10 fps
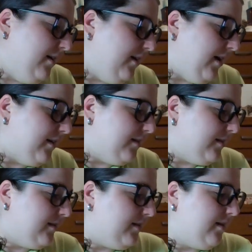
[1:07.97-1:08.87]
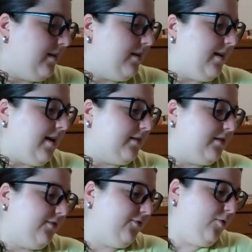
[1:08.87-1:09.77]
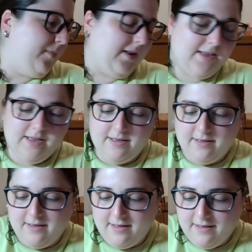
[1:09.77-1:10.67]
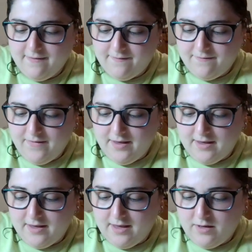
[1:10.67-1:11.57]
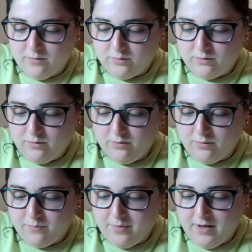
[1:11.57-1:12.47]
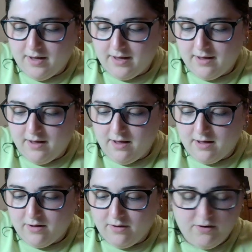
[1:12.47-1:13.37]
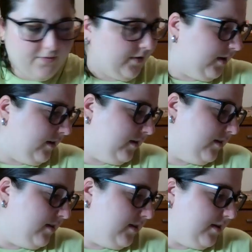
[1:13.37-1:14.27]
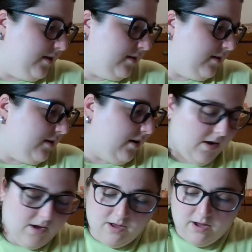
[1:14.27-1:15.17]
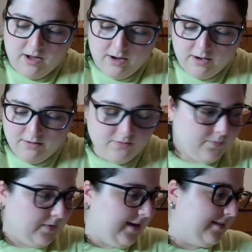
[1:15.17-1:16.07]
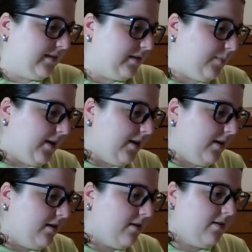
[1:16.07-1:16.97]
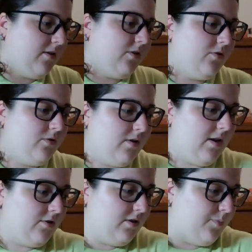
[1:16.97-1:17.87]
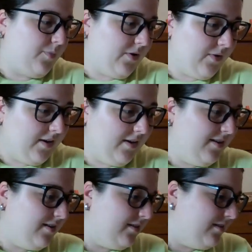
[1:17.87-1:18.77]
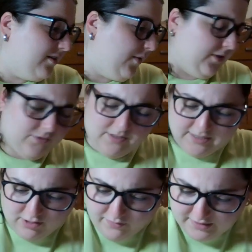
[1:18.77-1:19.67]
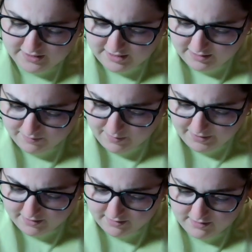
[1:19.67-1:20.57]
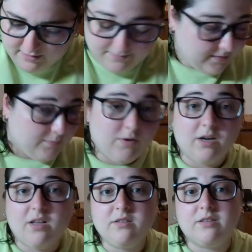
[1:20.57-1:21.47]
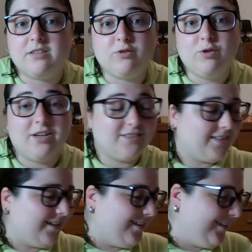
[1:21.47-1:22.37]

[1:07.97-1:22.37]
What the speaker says: Alright, next the formula. V equals 2 pi r over r relates speed to the period. Oh, I suppose it's over t, my bad. I'm wearing glasses and I still can't see.